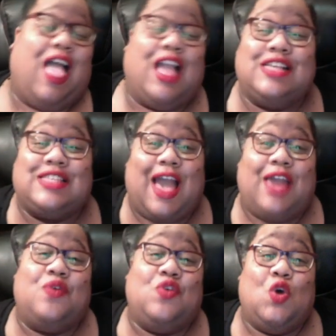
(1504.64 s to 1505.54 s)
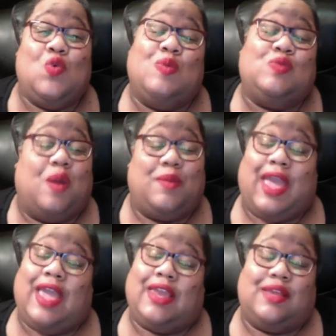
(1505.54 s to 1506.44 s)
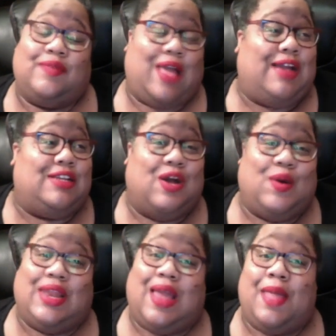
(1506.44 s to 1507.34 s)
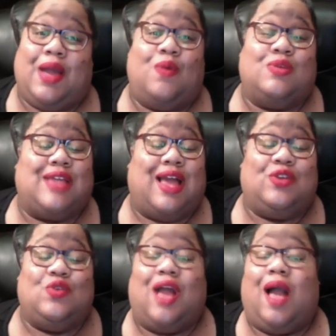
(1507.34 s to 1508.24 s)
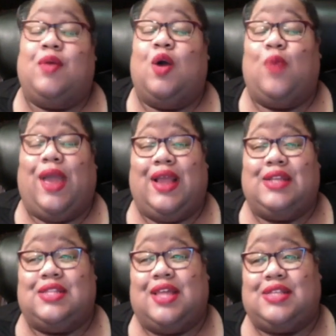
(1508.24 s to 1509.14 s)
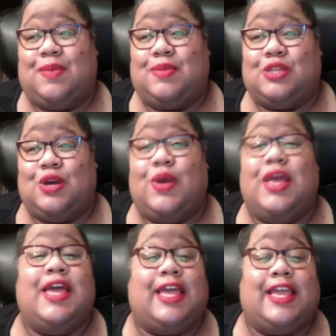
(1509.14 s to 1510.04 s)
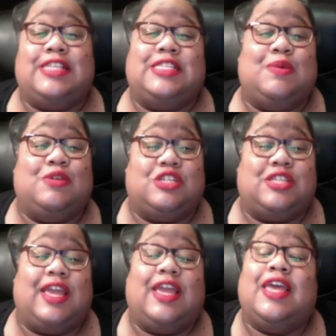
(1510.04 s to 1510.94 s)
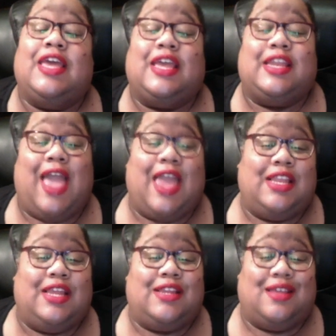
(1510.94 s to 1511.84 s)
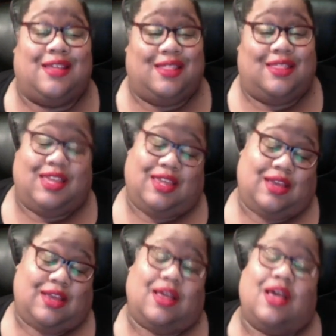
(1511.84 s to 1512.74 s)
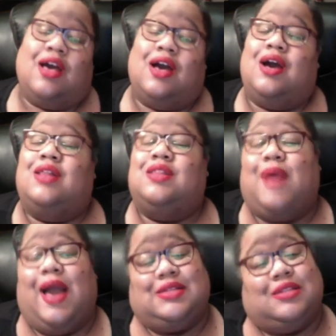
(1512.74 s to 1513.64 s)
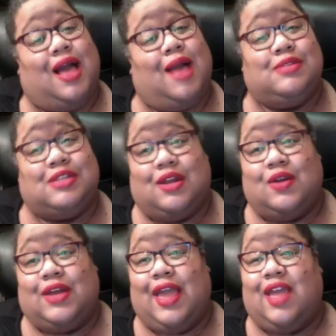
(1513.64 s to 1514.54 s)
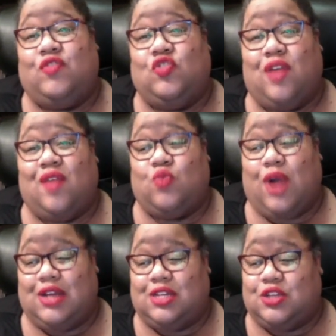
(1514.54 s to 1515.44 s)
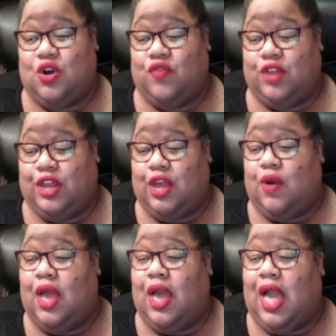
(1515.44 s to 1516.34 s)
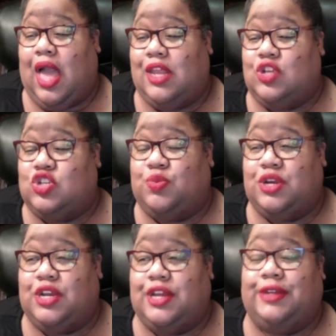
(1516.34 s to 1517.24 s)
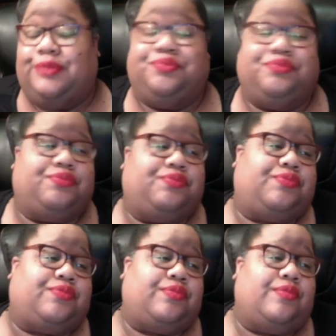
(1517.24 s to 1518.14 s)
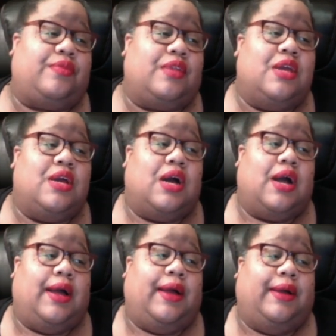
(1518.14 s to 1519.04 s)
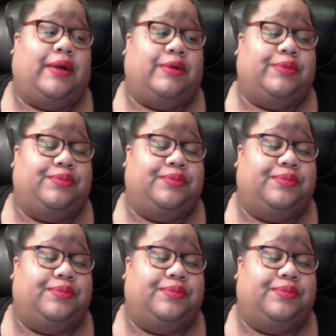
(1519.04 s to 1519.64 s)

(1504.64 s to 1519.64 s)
Cause I don't know what was wrong with Katie. I don't, and I'm not gonna say I do know. I'm gonna wait until next episode and see what she say and handle it then. Otherwise, I'm done, okay? If you have watched this whole video, I need you to put in um,